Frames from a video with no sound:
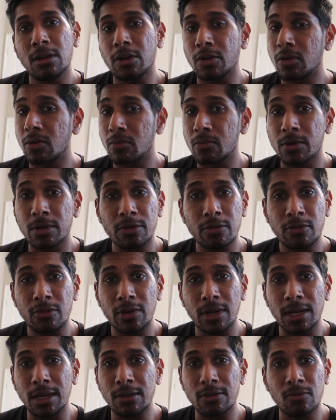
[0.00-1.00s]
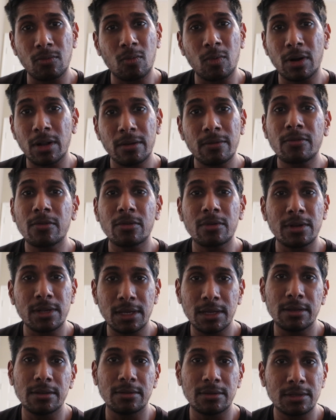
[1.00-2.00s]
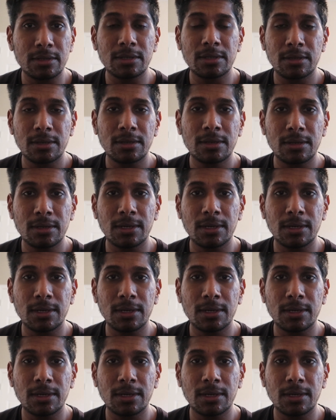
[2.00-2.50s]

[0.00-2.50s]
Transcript: a career change, whatever it is.